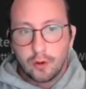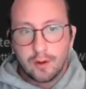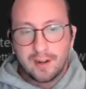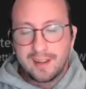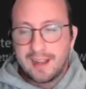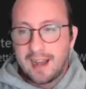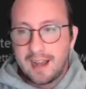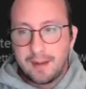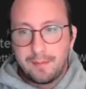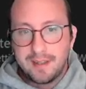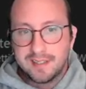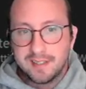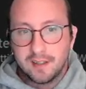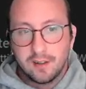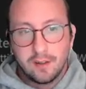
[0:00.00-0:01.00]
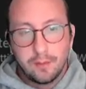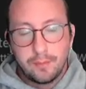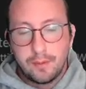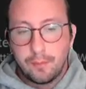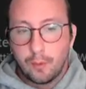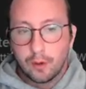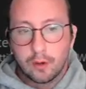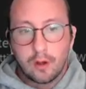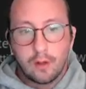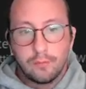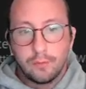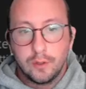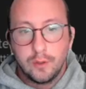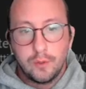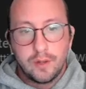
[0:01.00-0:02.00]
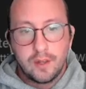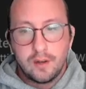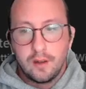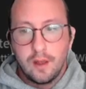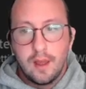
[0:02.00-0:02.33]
It kind of makes it a little bit more convoluted.